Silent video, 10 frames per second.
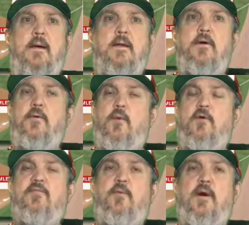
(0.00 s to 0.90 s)
it
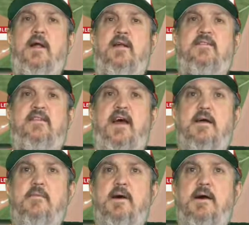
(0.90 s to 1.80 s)
works well. I
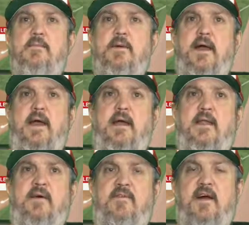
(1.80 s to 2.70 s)
stack them up,
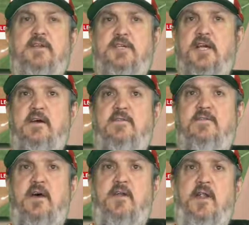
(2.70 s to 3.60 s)
and I've got shelves,
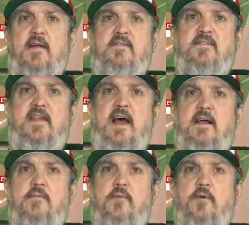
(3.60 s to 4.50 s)
so I don't have to
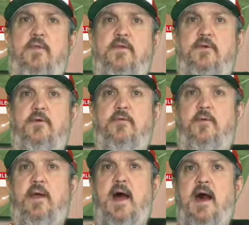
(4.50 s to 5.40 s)
stack them more than 2 or
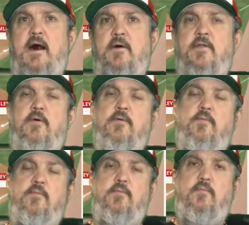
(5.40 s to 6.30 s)
3 high, although on
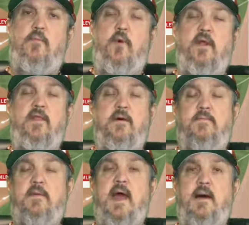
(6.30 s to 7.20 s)
one of the
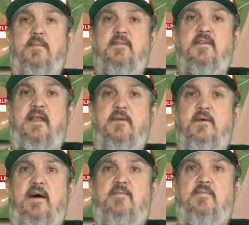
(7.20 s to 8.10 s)
cabinets I do
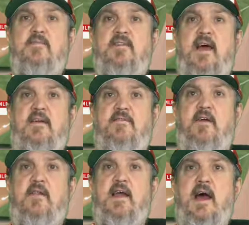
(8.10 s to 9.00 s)
have them stacked
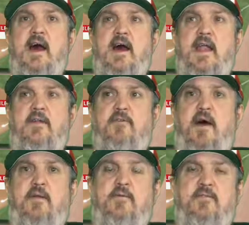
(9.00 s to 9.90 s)
fairly high, and I
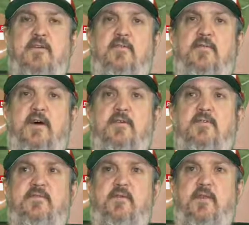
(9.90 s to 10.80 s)
try to reserve
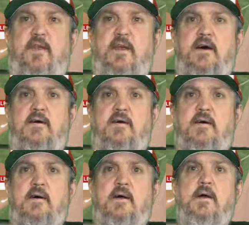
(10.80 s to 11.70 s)
those for the
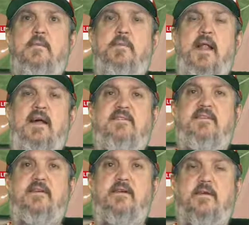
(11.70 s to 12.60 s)

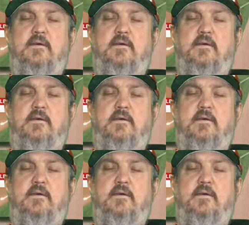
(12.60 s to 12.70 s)
plastic